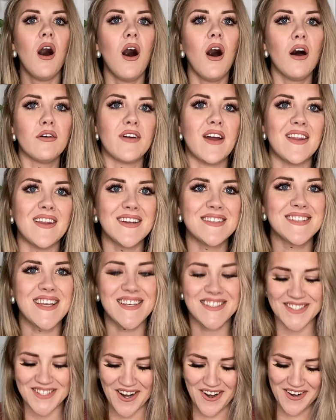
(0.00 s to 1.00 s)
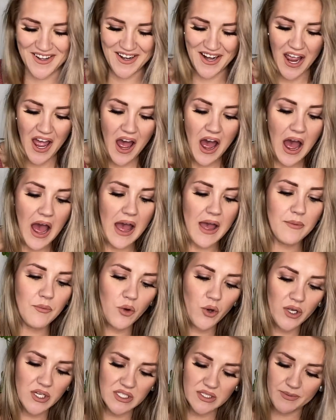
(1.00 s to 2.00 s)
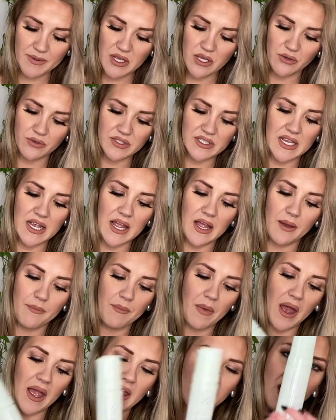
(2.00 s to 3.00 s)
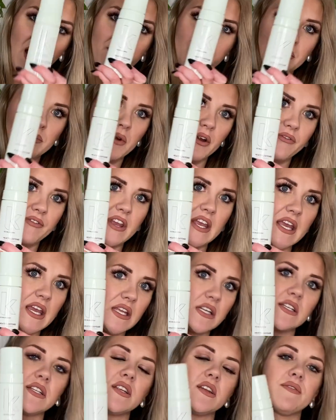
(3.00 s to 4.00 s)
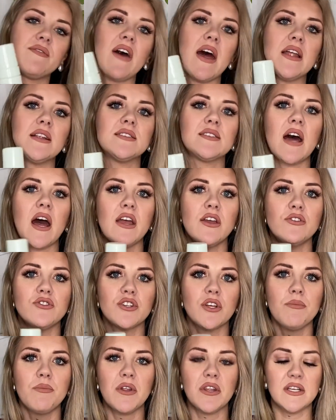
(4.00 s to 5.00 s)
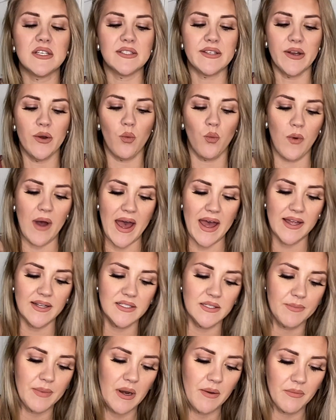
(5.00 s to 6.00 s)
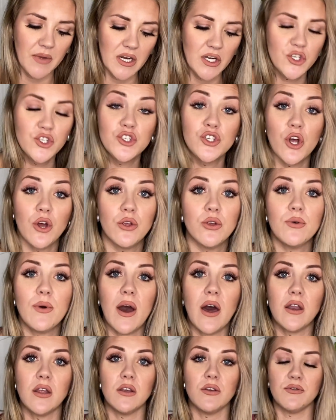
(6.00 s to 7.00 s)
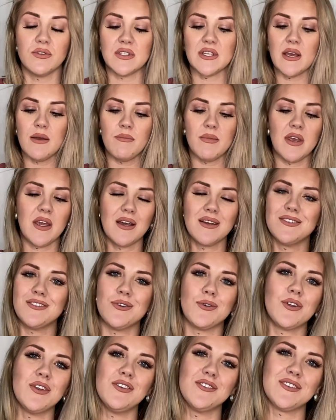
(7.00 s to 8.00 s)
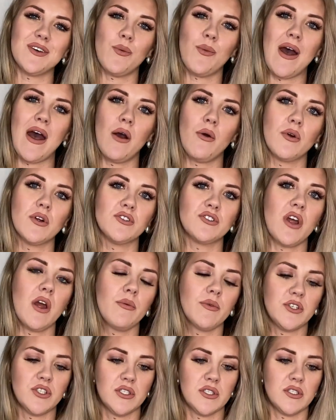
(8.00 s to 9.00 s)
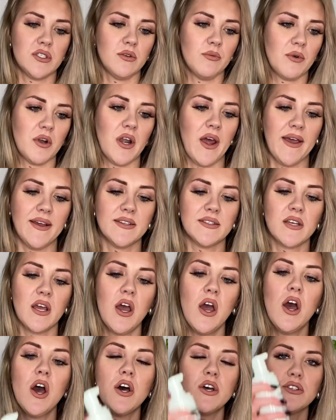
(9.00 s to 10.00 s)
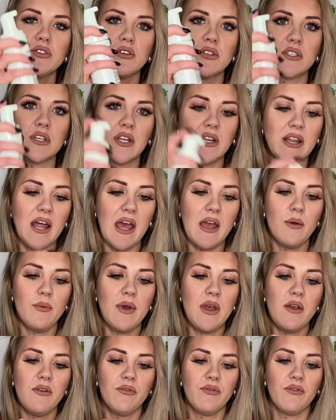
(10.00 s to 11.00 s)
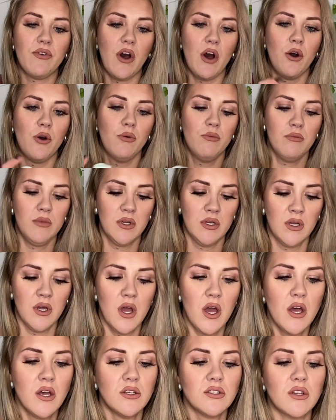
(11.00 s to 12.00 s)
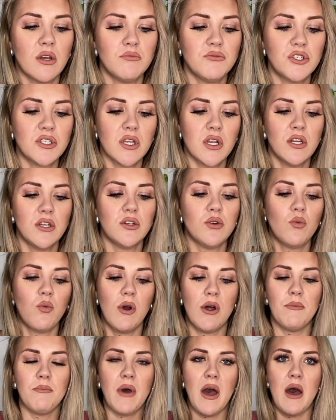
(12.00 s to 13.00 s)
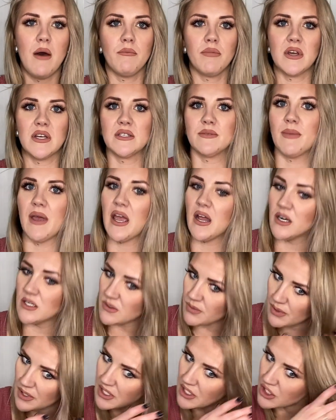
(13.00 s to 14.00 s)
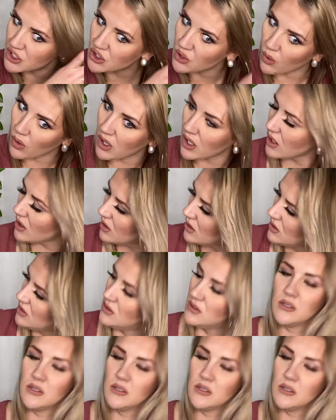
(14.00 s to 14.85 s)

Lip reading: All right, let's get started. I'm going to be using my Kevin Murphy Heated Defense. I usually put this in wet, but I'm going to show you how to use it because you can use it wet or dry, which is super nice. So it's a lightweight foam. So I'm just going to do one pump because my hair is pretty short.